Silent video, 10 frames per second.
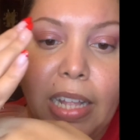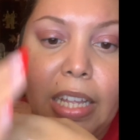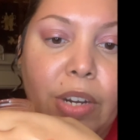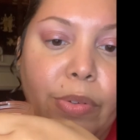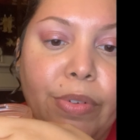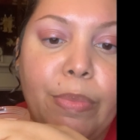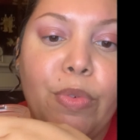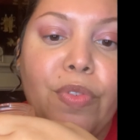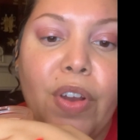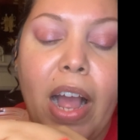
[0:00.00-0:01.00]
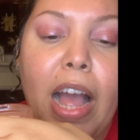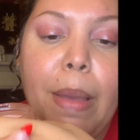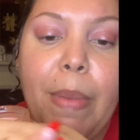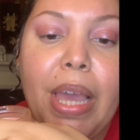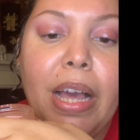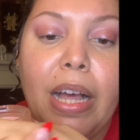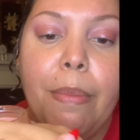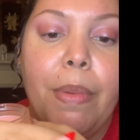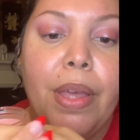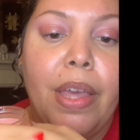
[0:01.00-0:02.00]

It'll remove your eye makeup.